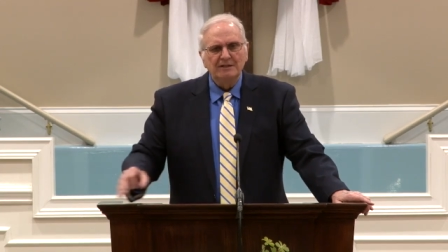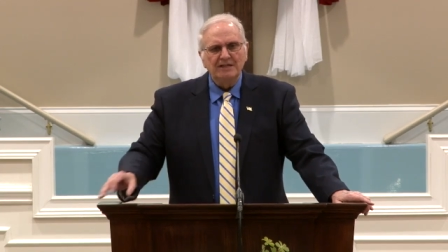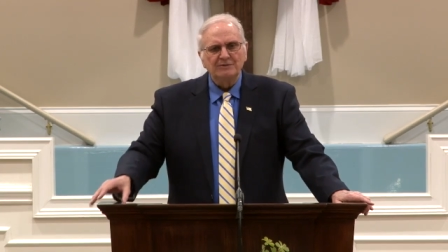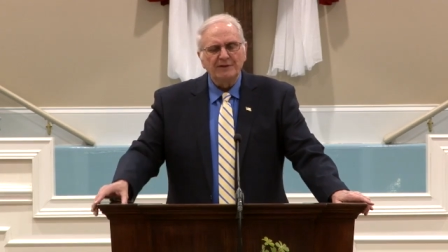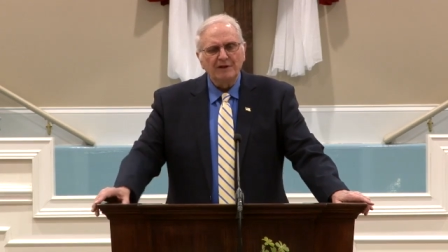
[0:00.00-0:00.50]

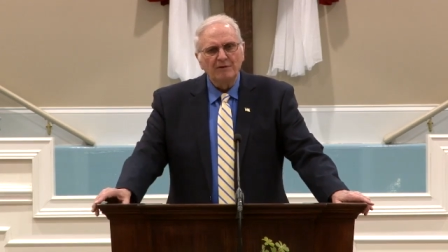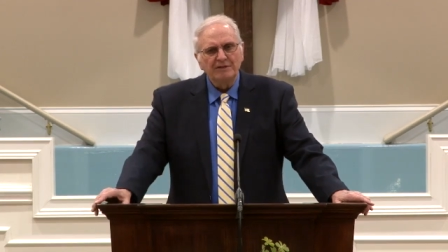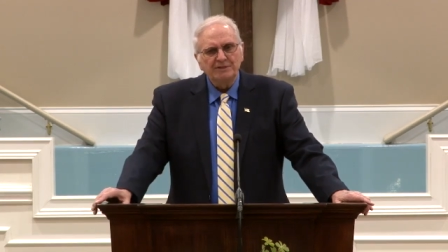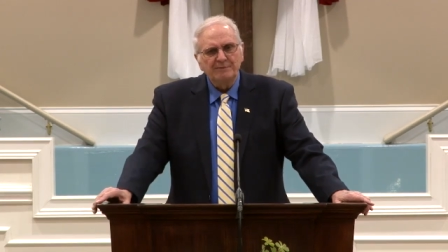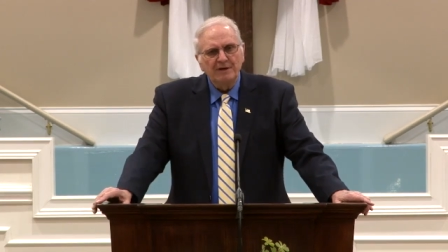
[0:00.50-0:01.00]
That's what the
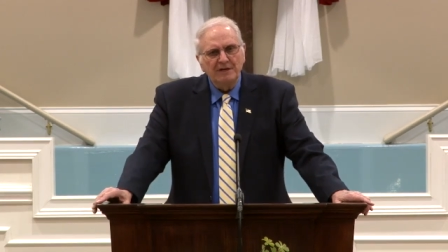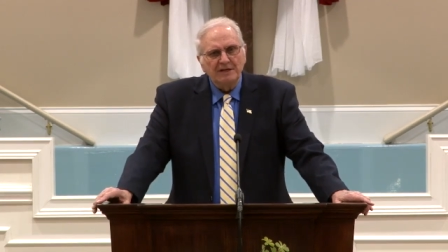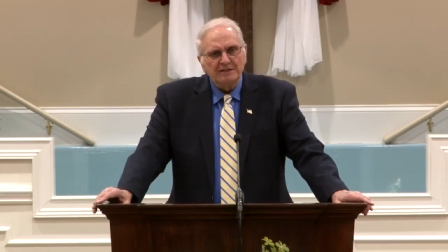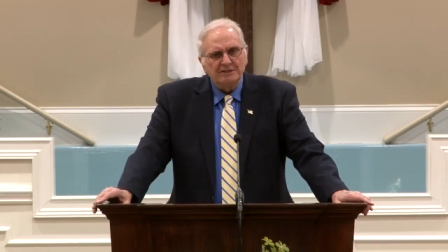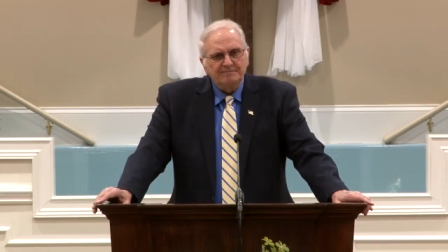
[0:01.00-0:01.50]
Holy Spirit
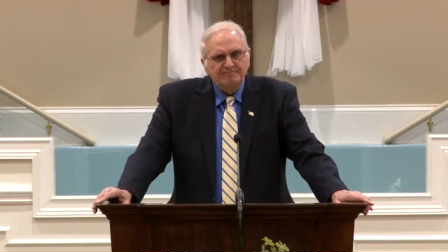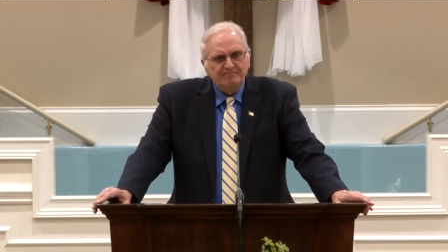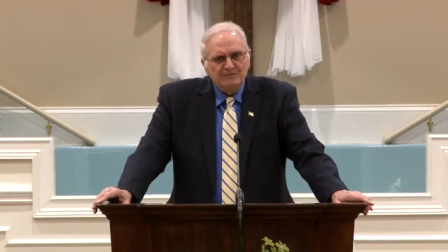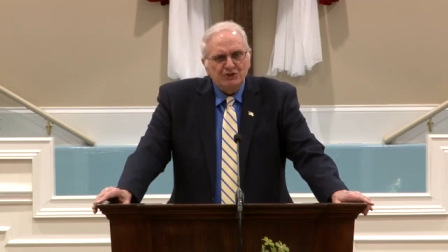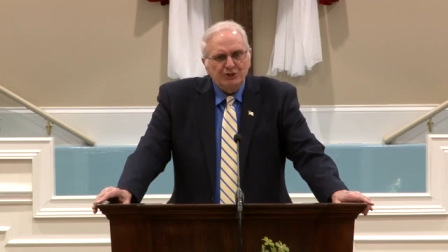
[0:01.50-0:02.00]
is,
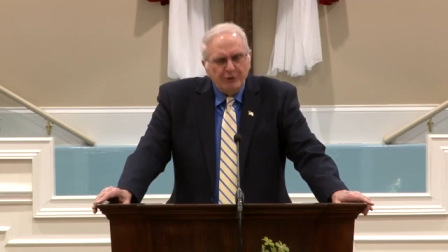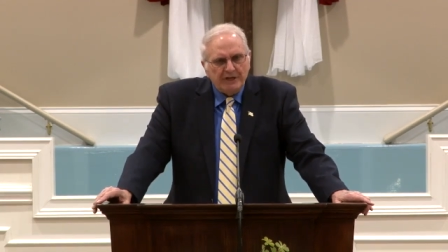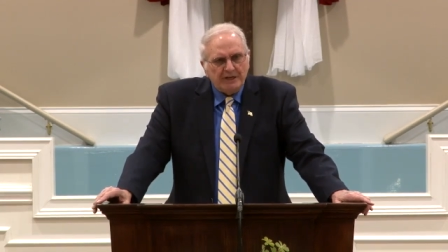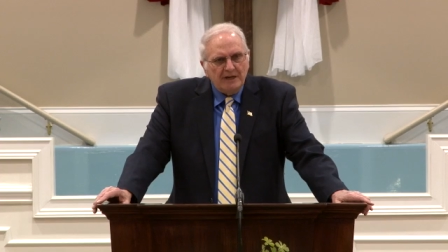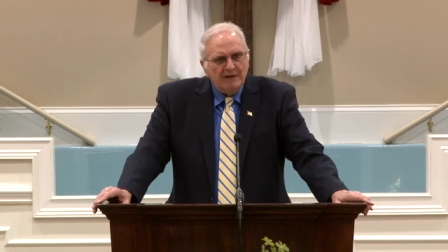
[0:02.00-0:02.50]
the
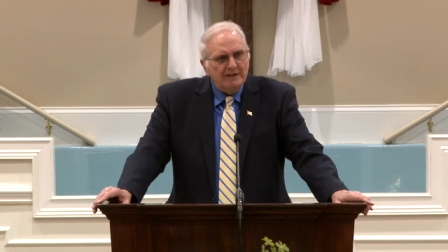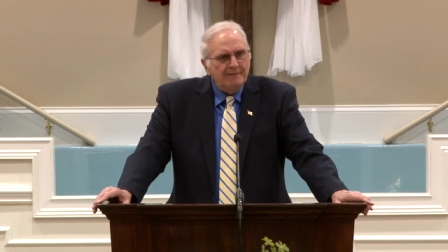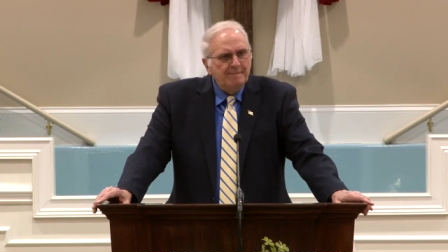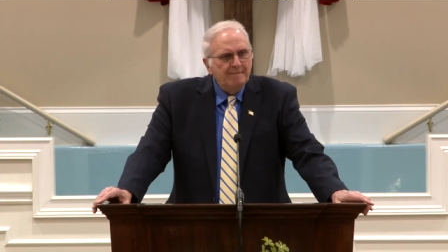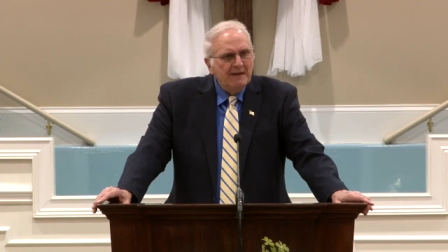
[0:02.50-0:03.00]
surety of it.
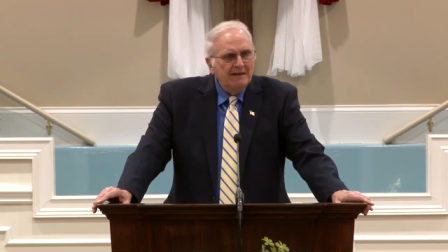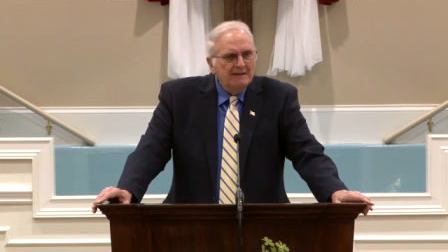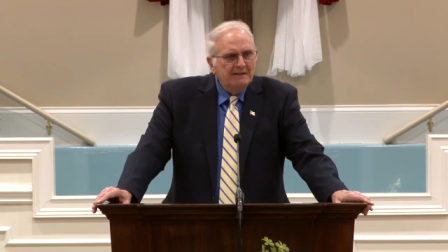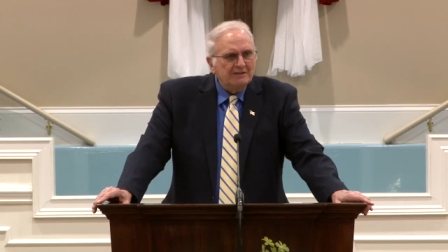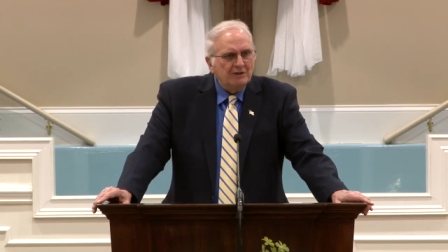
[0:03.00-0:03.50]

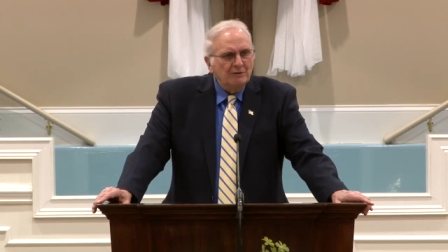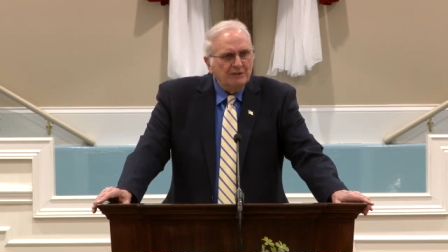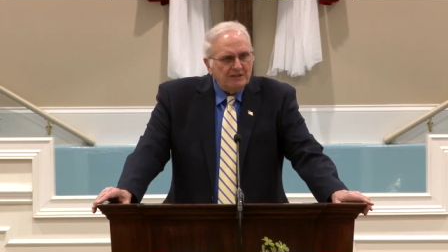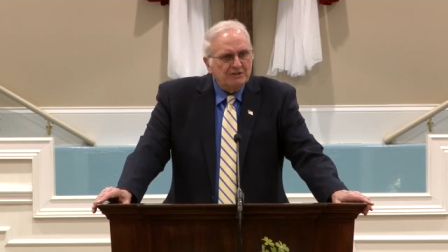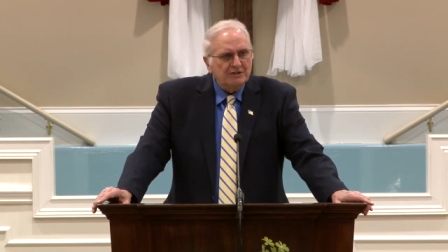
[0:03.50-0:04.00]
So,
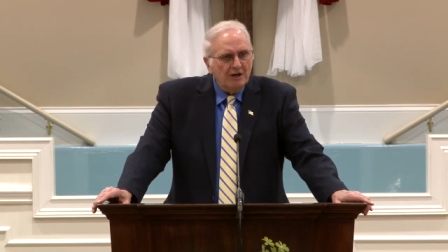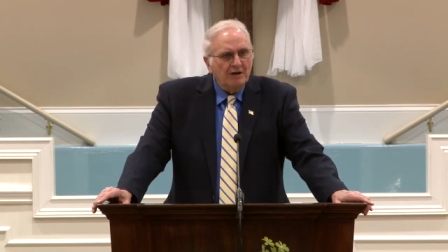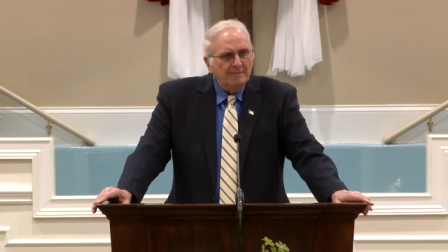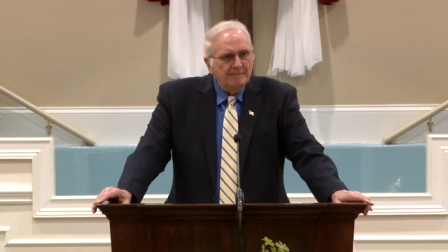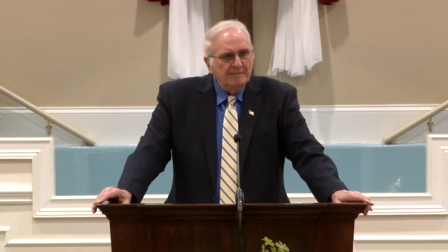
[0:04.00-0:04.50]
yes,
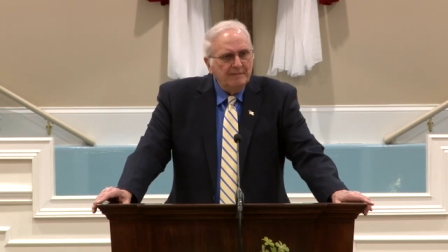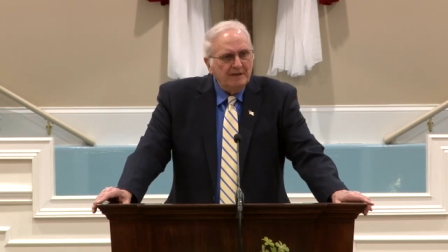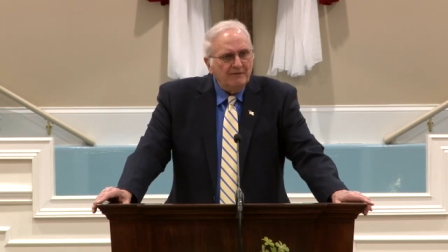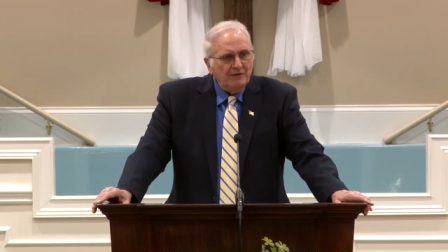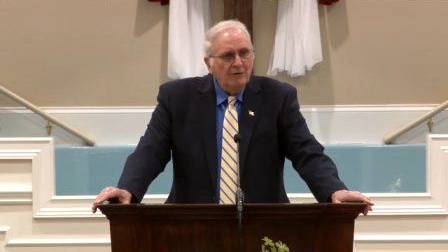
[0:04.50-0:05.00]
sir,
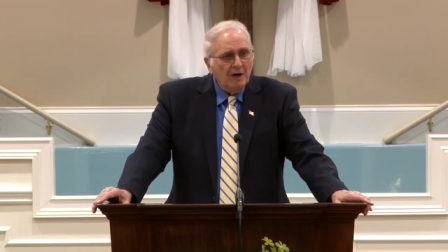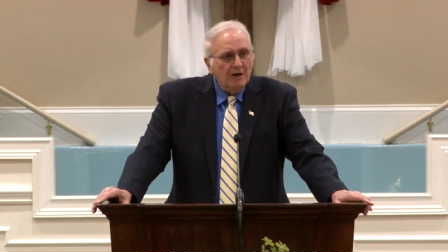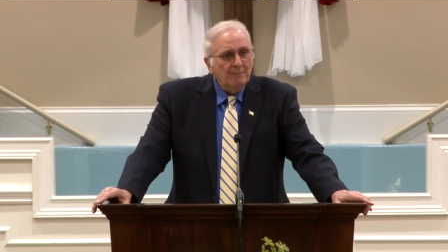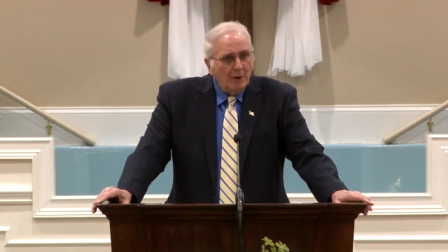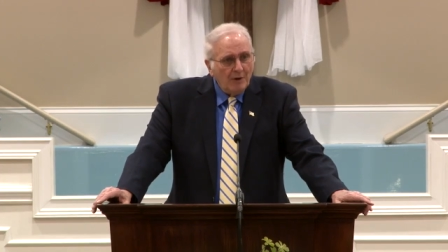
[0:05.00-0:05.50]
if you
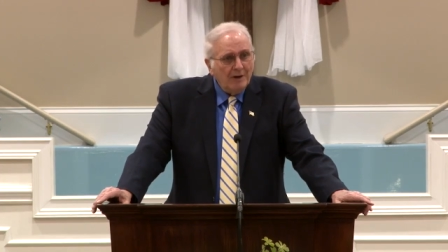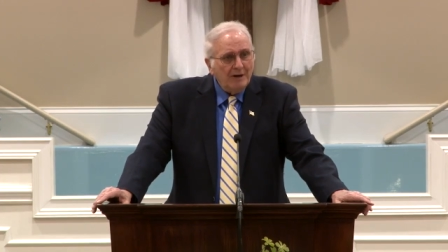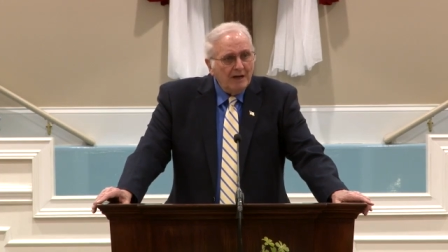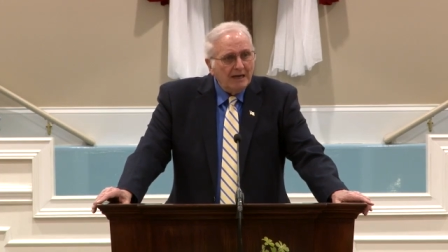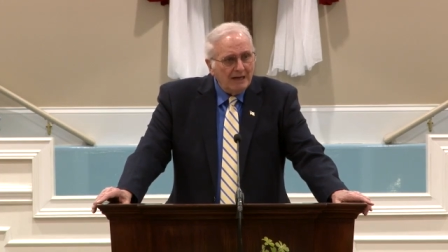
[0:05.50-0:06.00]
are
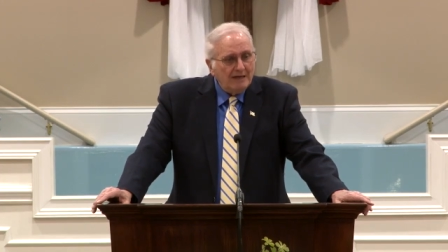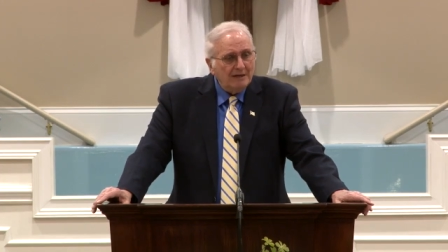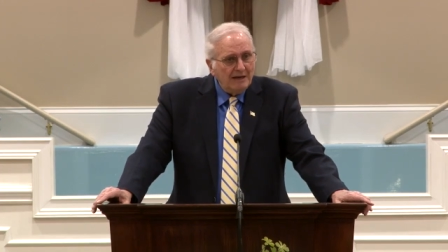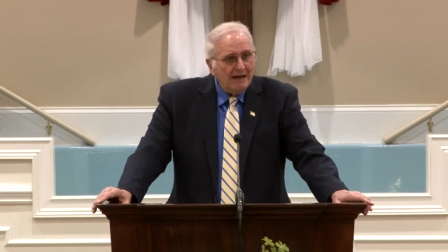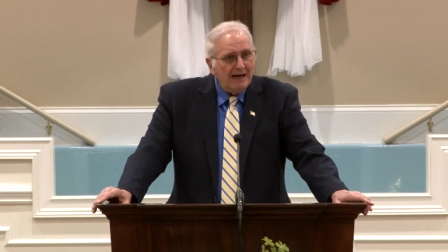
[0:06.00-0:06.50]
born again
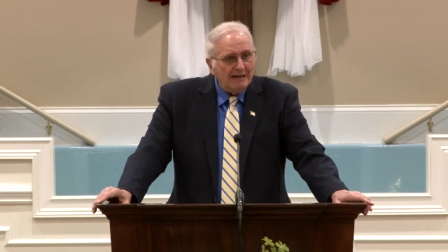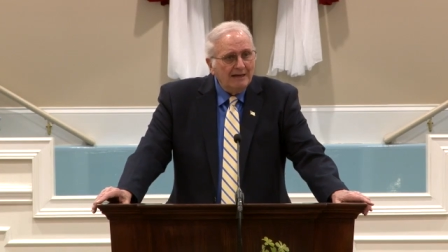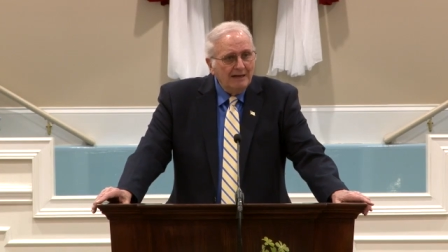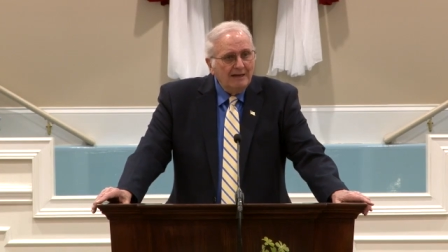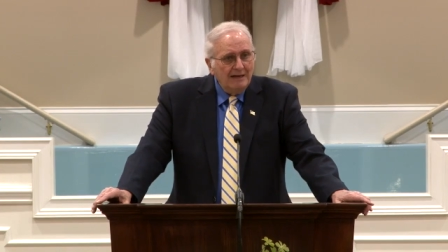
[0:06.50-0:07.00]
tonight,
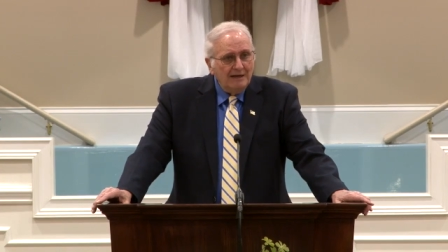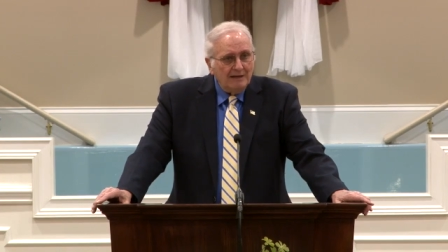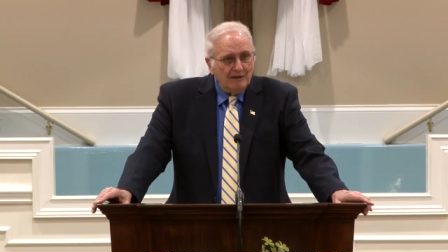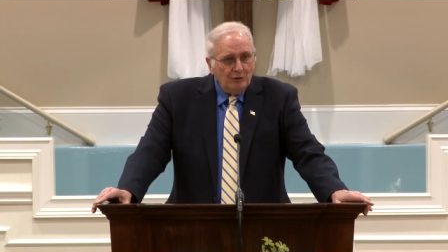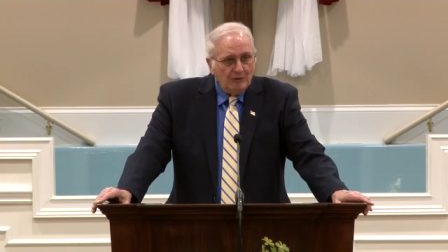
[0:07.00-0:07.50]

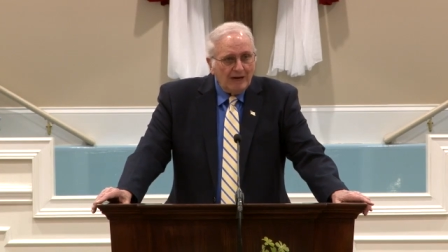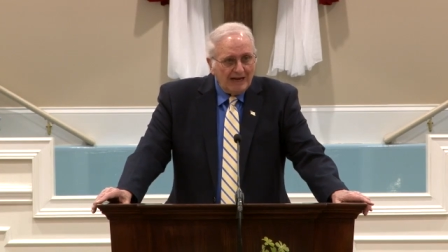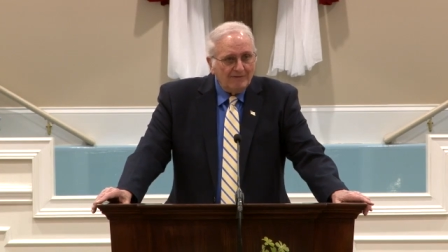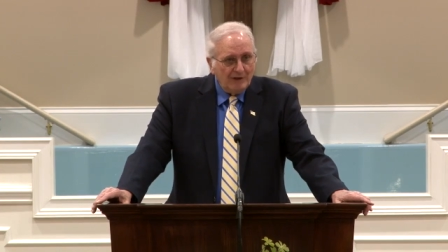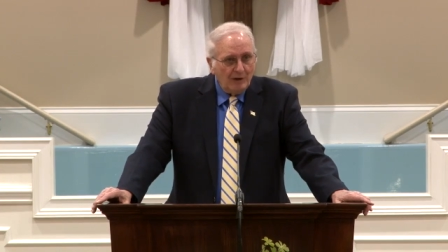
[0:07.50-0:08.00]
you
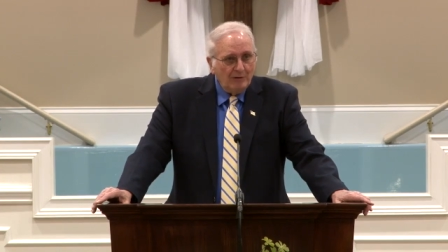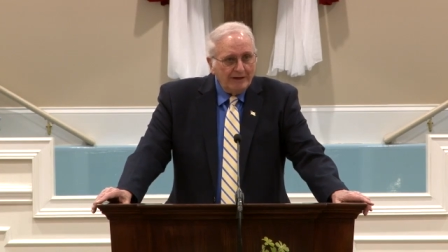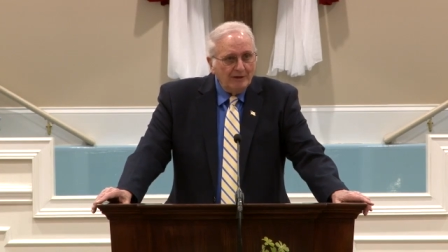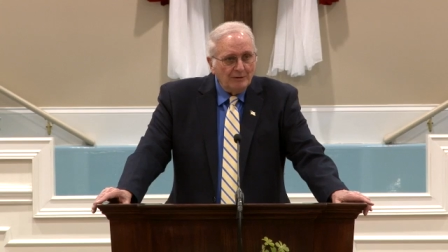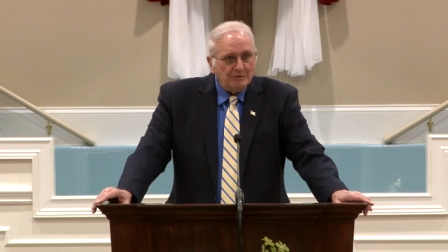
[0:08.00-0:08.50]
have the
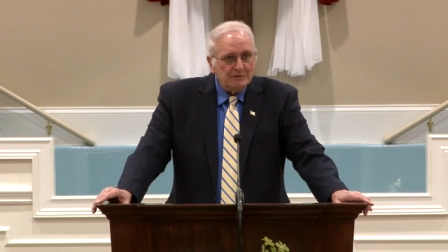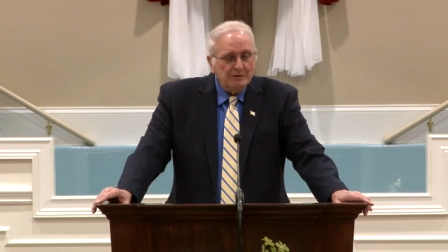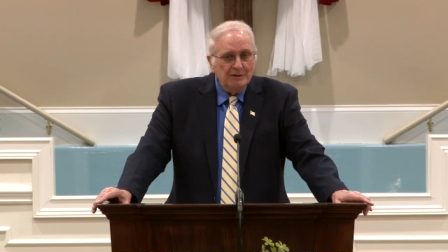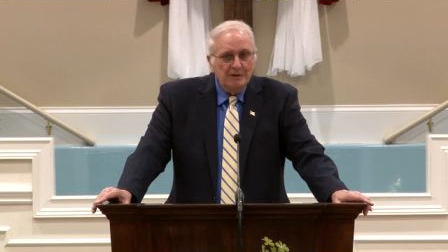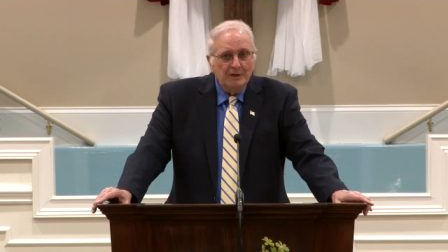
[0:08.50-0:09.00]
Holy Ghost.